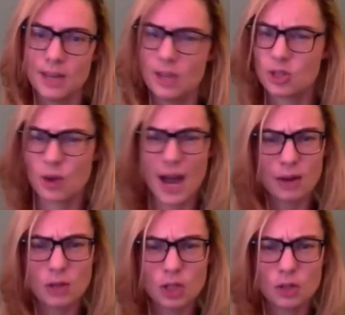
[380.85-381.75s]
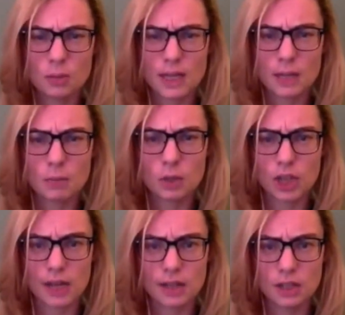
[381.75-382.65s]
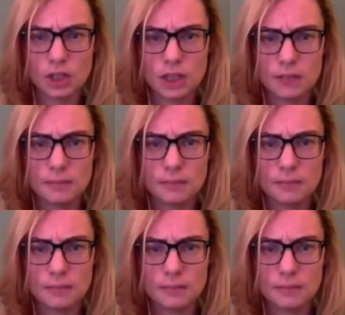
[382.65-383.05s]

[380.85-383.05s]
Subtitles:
So how do you make it more challenging?